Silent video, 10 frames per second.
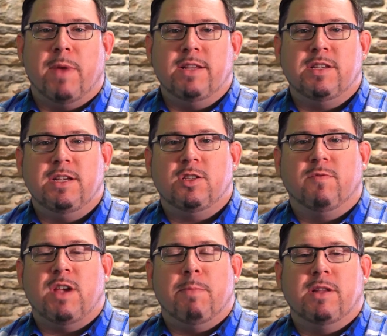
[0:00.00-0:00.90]
Menzies of
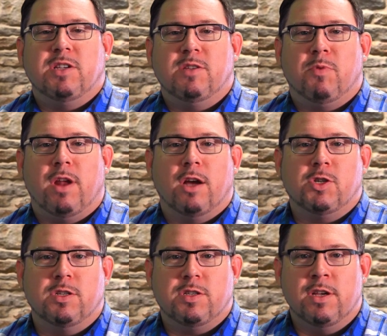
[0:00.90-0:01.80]
J. Menzies
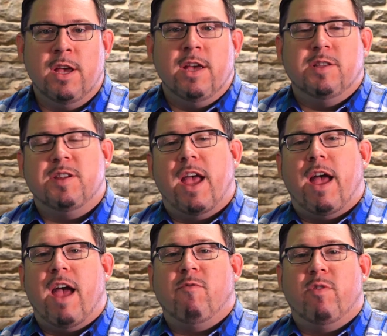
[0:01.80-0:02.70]
Productions. Today
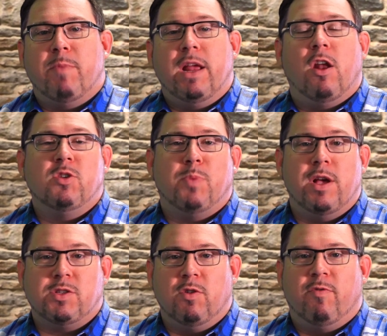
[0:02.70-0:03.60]
I have with me close
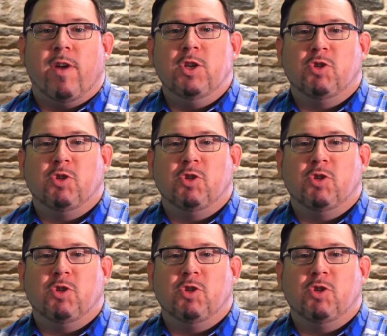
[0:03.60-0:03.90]
personal friend